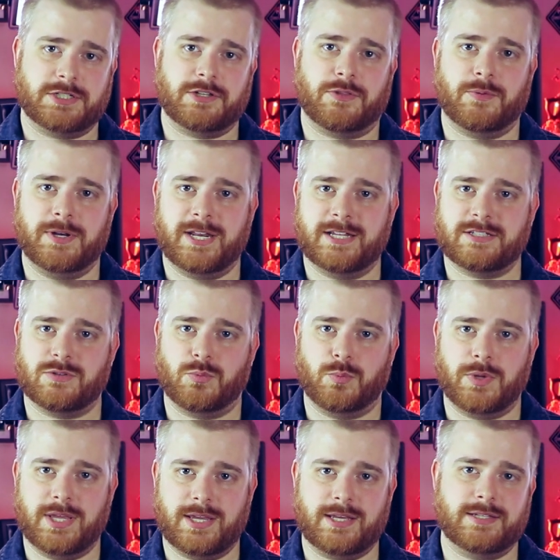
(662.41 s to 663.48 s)
3 days a
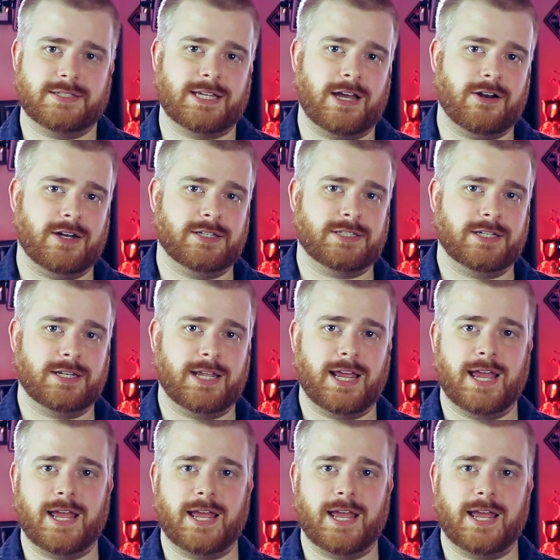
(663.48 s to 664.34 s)
week, Saturday, Sunday,